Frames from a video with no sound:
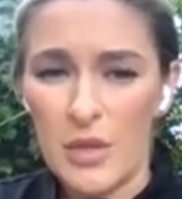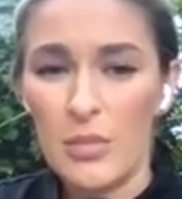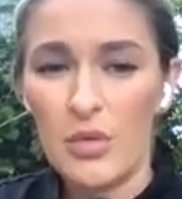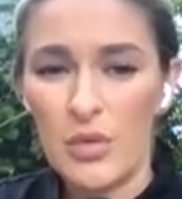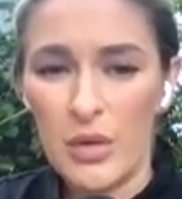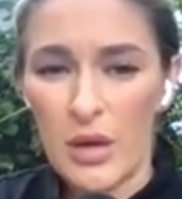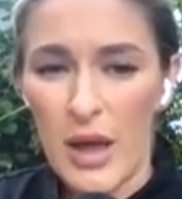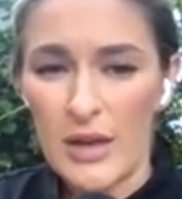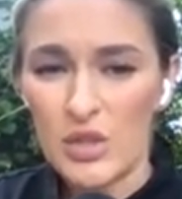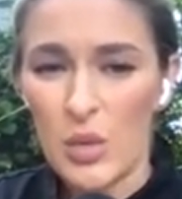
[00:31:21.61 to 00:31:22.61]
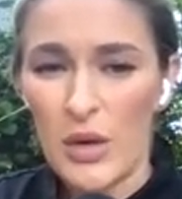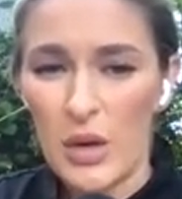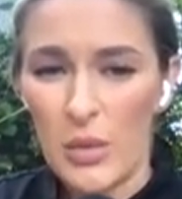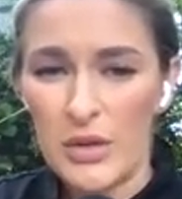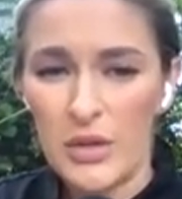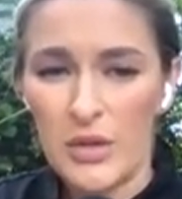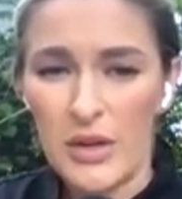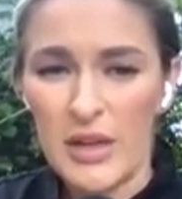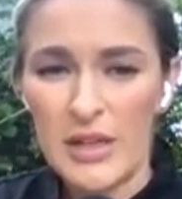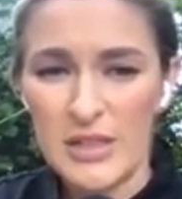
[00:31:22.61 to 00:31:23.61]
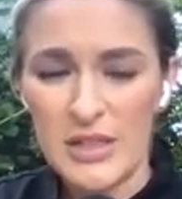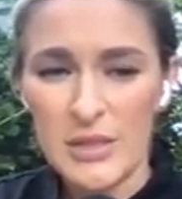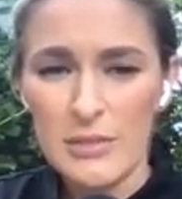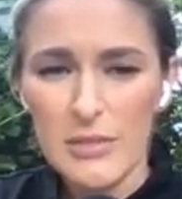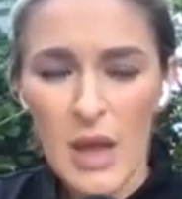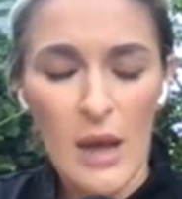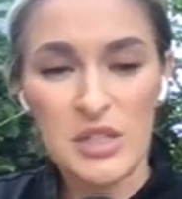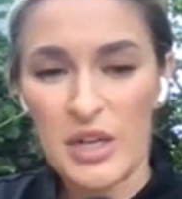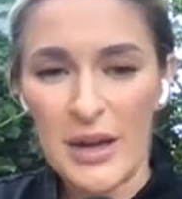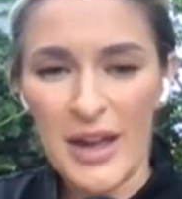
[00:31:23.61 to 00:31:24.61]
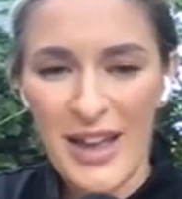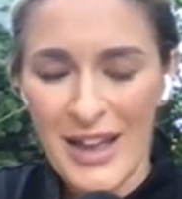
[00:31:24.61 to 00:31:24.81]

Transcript: the moon at 21 degrees. I'm sorry.